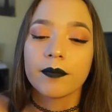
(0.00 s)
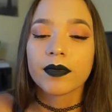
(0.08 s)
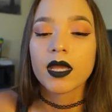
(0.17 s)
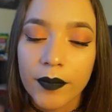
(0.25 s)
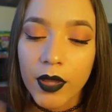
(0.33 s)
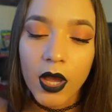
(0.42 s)

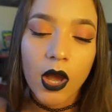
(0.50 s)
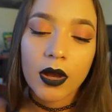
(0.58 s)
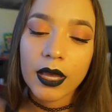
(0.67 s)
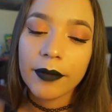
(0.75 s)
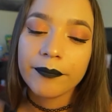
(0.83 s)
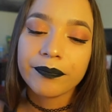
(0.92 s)
not
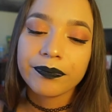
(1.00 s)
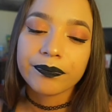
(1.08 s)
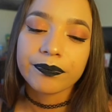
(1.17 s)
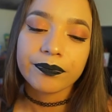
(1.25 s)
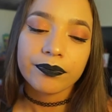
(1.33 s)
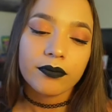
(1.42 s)
fun.
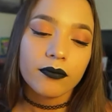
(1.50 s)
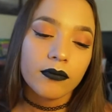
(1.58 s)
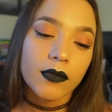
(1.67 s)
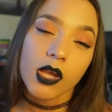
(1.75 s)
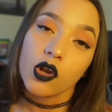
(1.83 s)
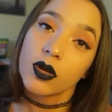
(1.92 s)
Okay,
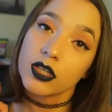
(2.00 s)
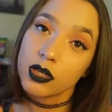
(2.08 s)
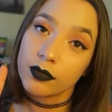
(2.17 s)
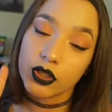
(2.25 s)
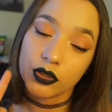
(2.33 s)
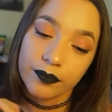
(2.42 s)

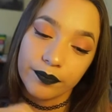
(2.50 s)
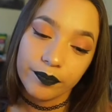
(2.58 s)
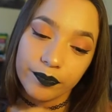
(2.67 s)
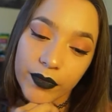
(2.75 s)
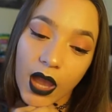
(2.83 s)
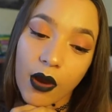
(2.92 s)
question
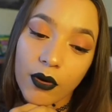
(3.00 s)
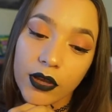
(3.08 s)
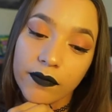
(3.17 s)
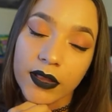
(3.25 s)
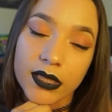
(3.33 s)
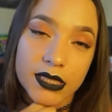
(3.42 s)
number 2.
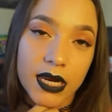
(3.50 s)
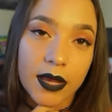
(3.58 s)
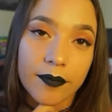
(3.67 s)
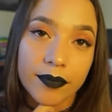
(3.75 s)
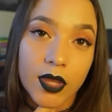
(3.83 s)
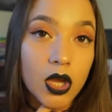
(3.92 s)
How are you
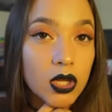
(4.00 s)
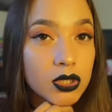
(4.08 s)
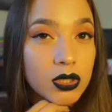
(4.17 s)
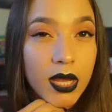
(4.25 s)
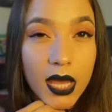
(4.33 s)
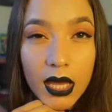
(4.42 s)
feeling today?
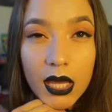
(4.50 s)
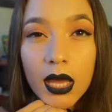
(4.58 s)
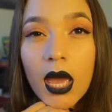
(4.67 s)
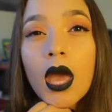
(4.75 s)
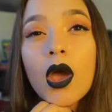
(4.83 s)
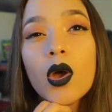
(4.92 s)

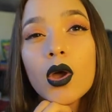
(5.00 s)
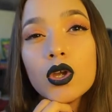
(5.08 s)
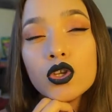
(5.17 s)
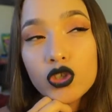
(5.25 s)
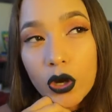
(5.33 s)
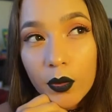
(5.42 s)
Today,
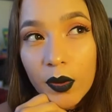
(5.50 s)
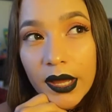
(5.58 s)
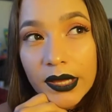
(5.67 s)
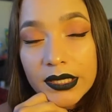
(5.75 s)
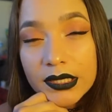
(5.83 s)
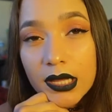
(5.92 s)

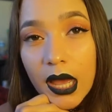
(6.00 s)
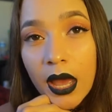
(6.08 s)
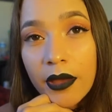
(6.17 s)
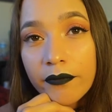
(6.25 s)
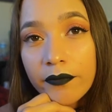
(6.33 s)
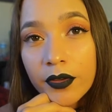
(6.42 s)

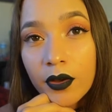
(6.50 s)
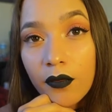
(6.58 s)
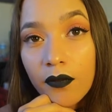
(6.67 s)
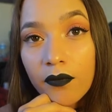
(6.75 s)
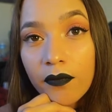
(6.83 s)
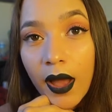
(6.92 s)
joint-wise,
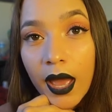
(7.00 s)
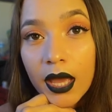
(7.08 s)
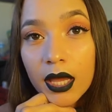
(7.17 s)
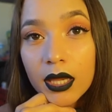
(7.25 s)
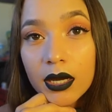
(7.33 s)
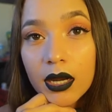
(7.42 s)
I feel
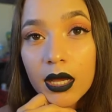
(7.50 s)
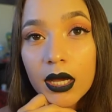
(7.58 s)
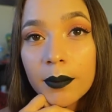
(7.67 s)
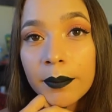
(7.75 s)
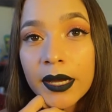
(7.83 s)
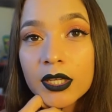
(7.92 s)

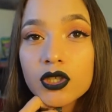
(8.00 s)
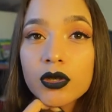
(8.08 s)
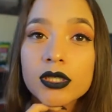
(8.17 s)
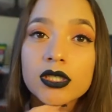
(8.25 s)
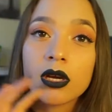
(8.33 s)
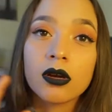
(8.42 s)
fine.
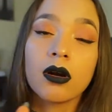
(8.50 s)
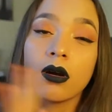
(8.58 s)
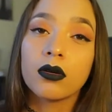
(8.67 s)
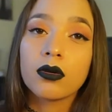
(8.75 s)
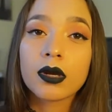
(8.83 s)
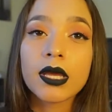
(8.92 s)
My
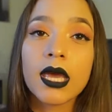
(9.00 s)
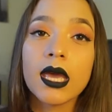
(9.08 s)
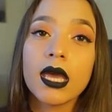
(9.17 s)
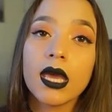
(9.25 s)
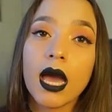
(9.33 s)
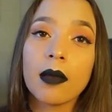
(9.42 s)
joints are
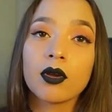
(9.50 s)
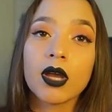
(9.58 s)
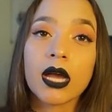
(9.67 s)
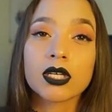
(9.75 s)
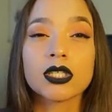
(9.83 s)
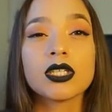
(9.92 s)
all
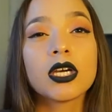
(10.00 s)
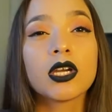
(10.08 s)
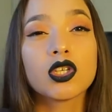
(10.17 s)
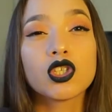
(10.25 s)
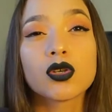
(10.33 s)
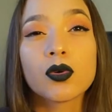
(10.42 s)
okay. I'm
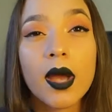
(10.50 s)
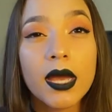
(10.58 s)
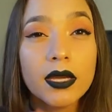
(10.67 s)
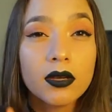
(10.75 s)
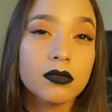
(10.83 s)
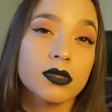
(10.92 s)
actually gonna
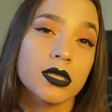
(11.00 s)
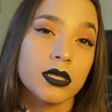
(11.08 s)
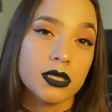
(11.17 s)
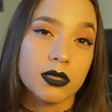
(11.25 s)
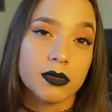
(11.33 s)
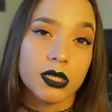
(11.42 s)
try
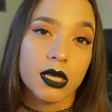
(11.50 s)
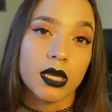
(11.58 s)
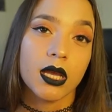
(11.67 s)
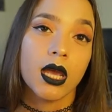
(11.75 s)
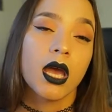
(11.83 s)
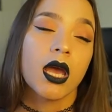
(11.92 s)
and go to the
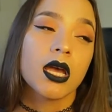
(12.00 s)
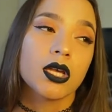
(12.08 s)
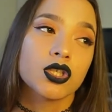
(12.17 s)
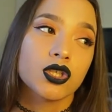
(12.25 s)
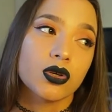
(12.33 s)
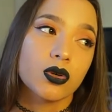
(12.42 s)
gym today,
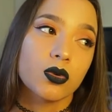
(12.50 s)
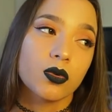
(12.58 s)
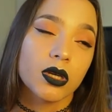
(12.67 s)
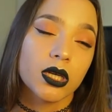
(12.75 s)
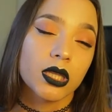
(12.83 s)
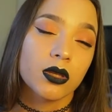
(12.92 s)

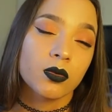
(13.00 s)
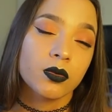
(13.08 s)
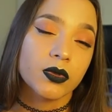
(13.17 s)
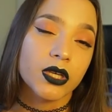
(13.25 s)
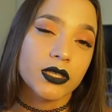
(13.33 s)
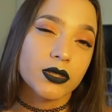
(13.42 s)
so
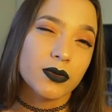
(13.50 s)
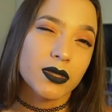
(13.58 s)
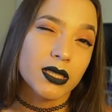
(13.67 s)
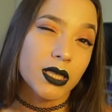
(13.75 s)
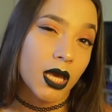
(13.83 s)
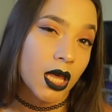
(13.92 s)

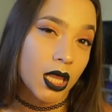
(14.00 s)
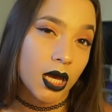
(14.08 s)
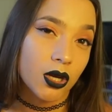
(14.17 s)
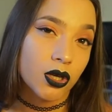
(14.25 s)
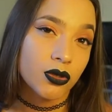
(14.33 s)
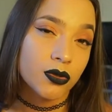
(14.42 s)
I guess we'll
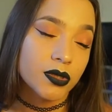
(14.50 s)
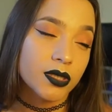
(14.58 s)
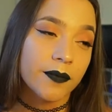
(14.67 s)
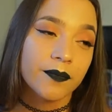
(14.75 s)
see how that